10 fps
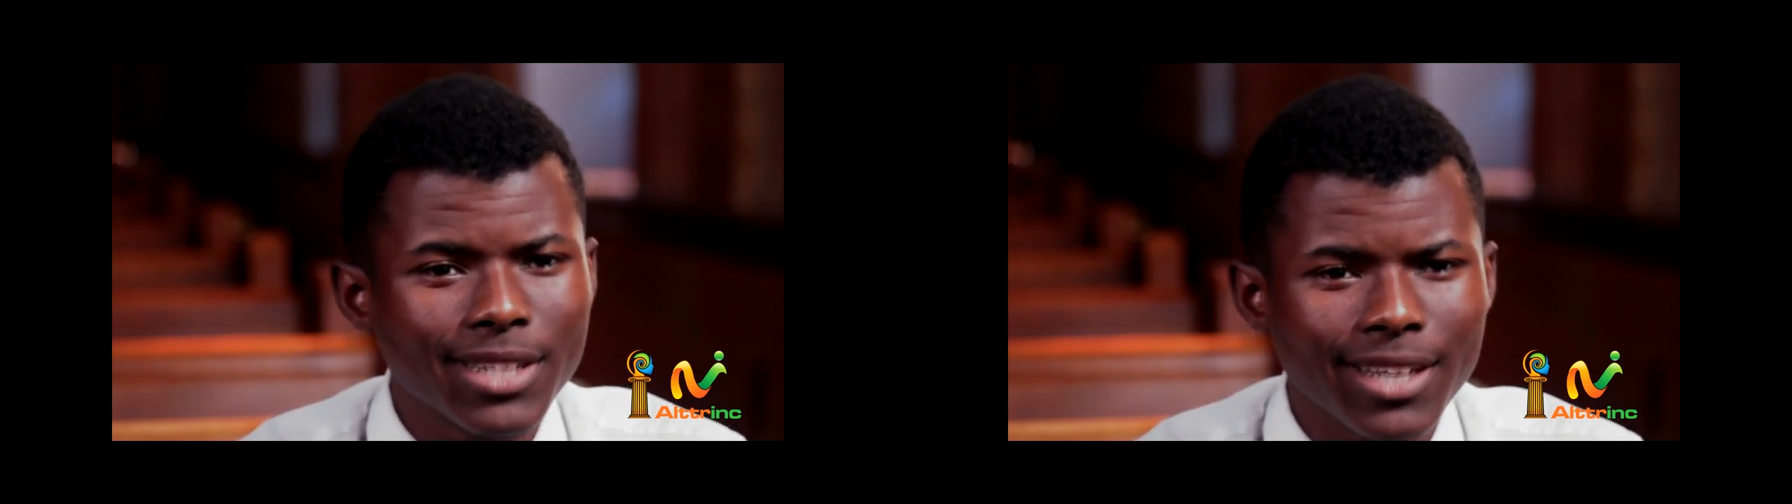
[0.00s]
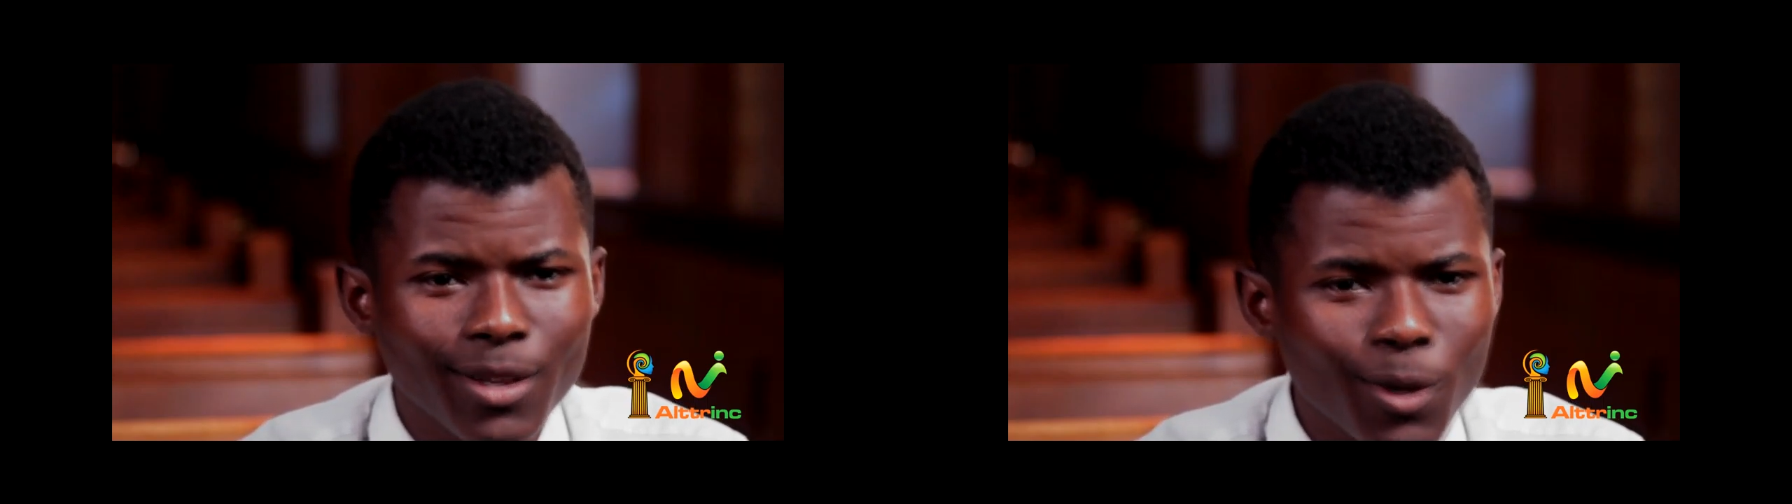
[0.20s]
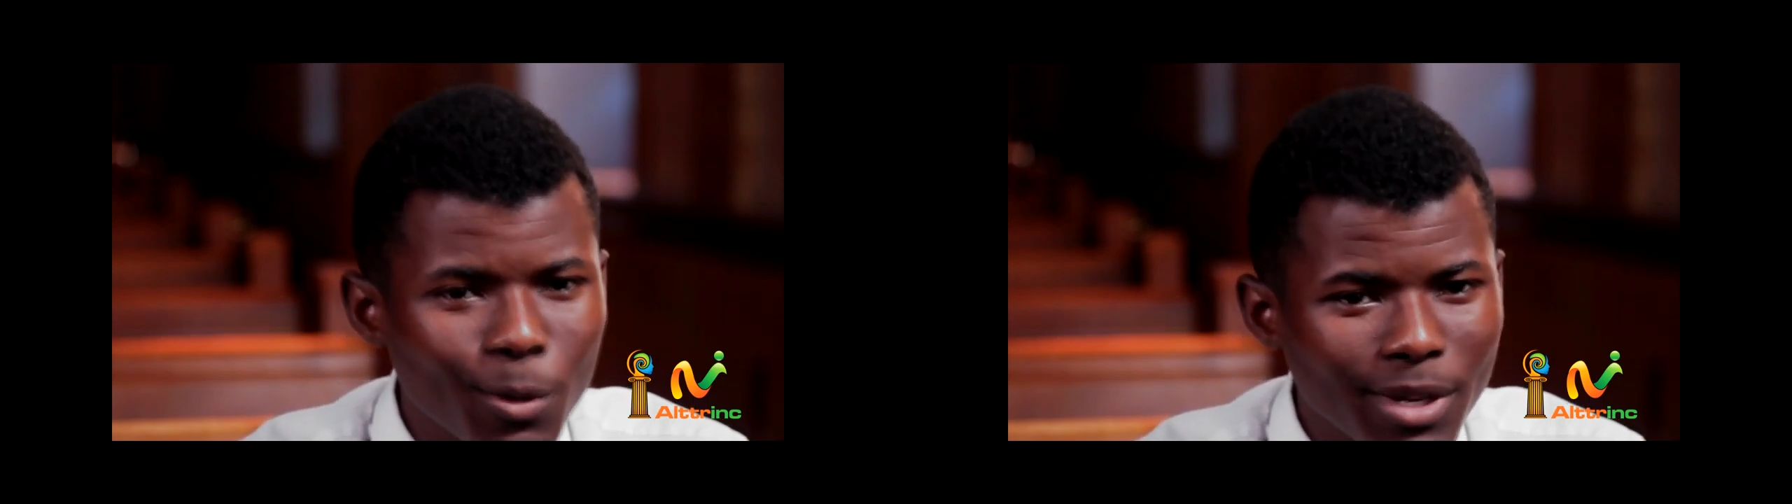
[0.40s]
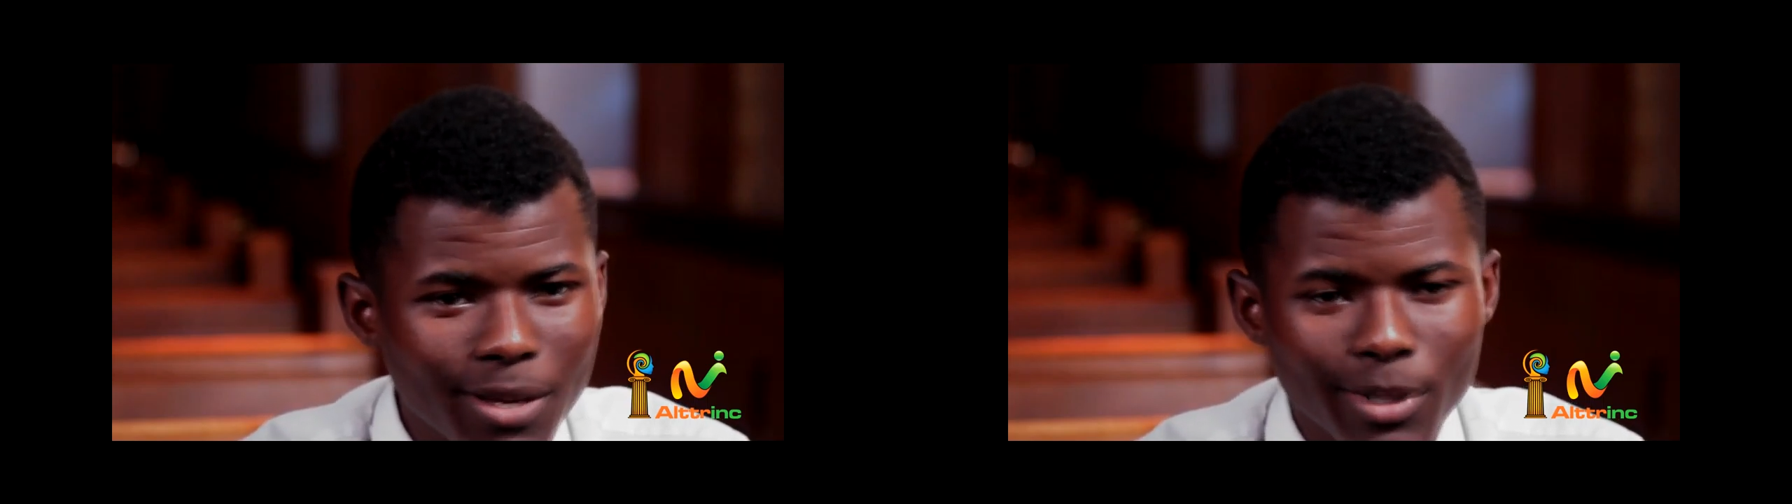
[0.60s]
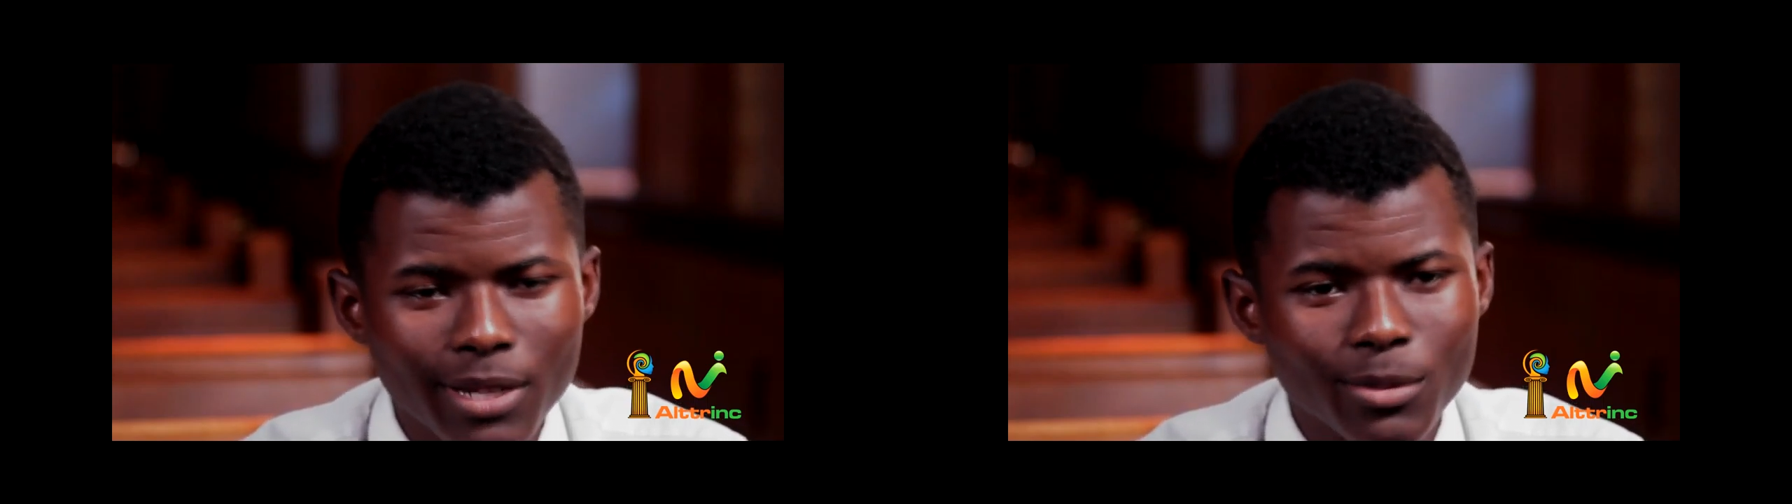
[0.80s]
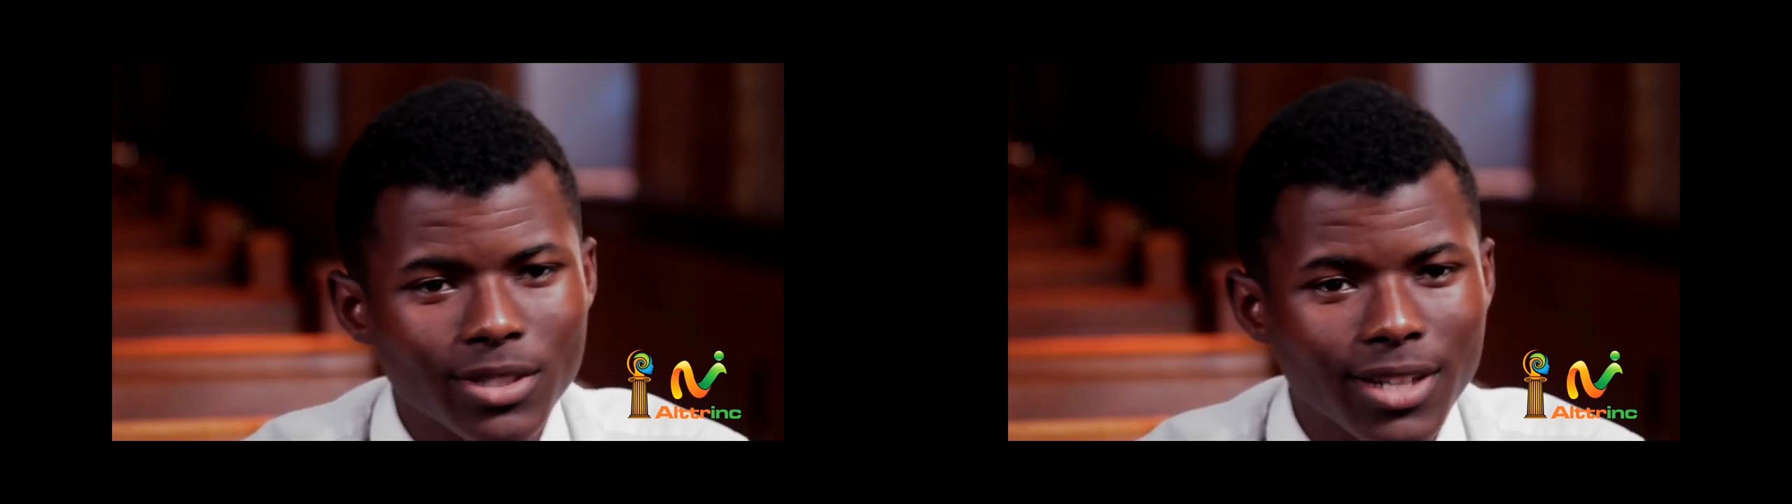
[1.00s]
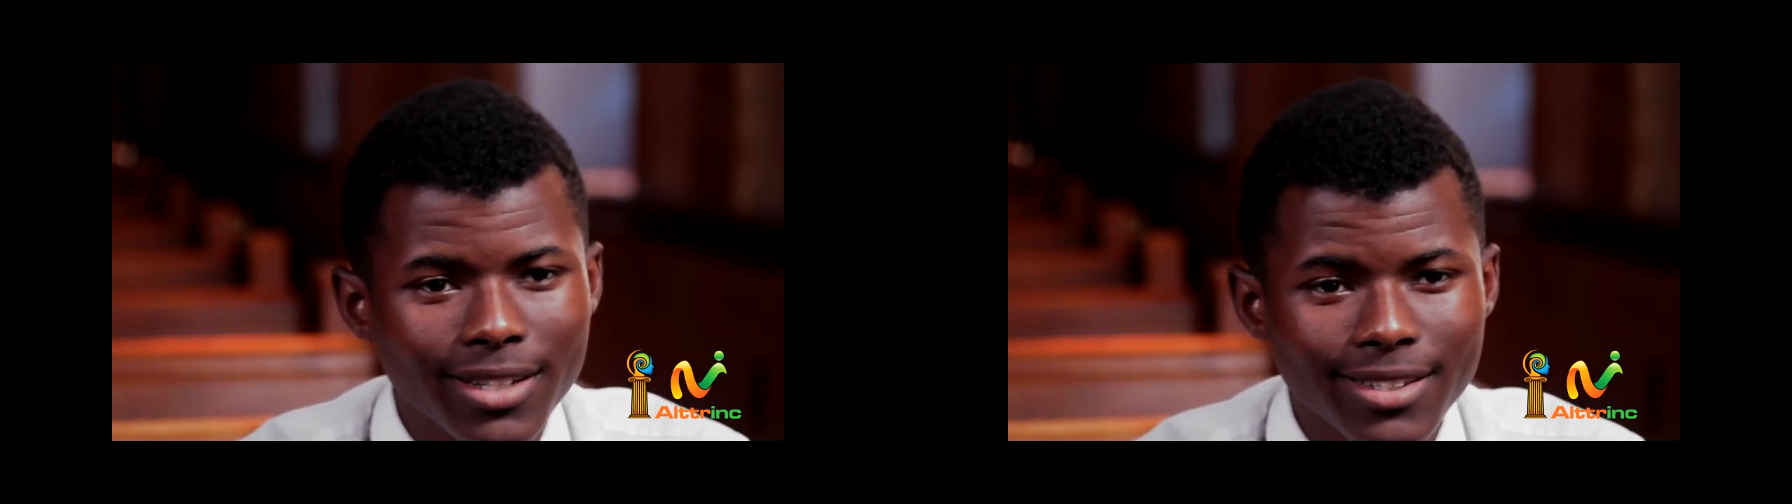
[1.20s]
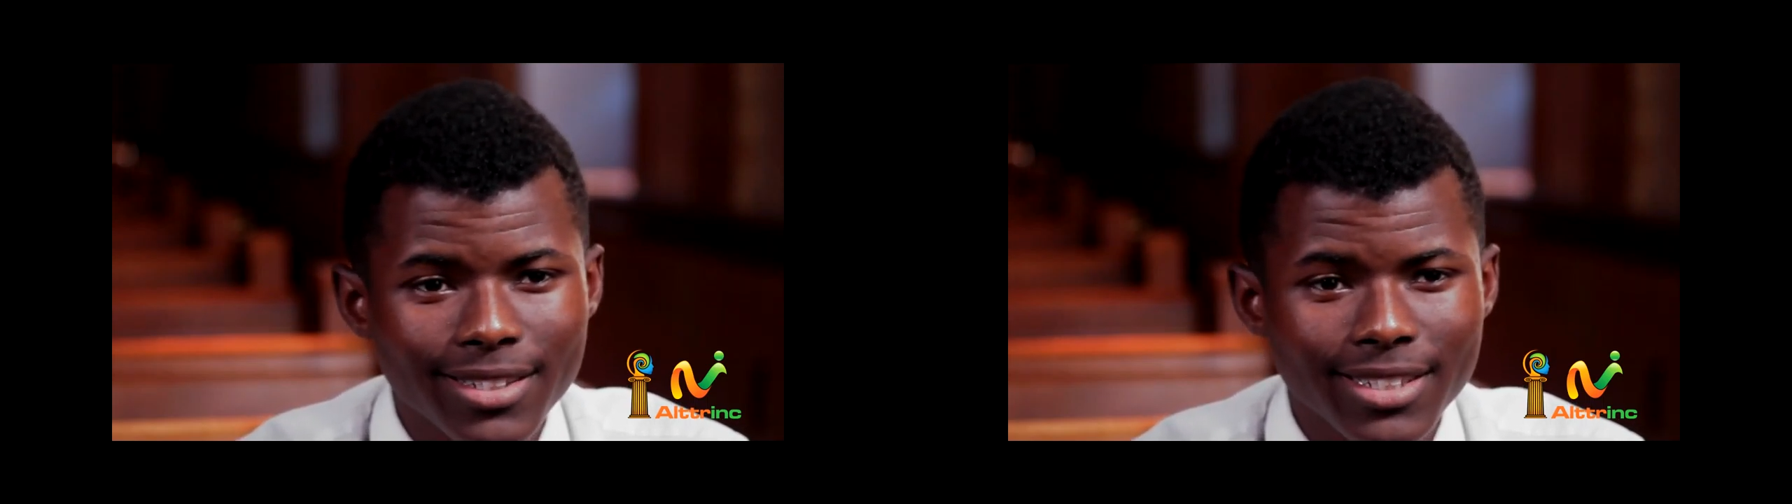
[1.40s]
saying, "Hello, man, my name is
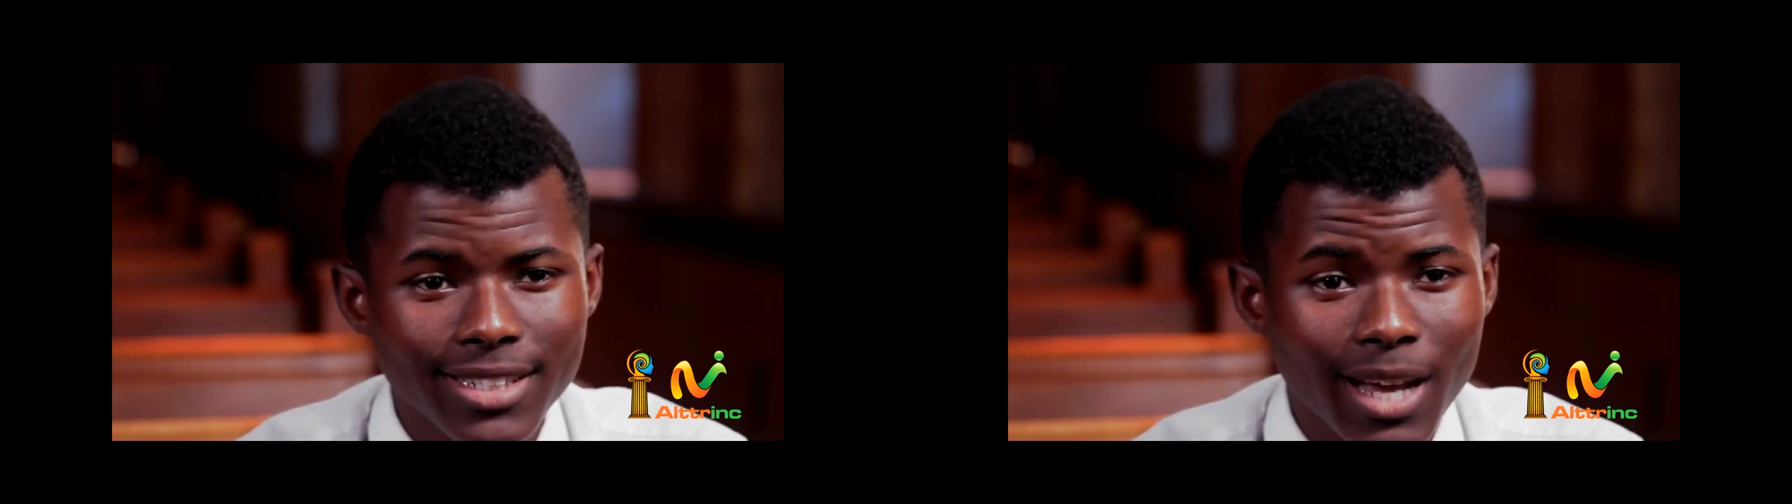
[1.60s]
Jonathan Dixon."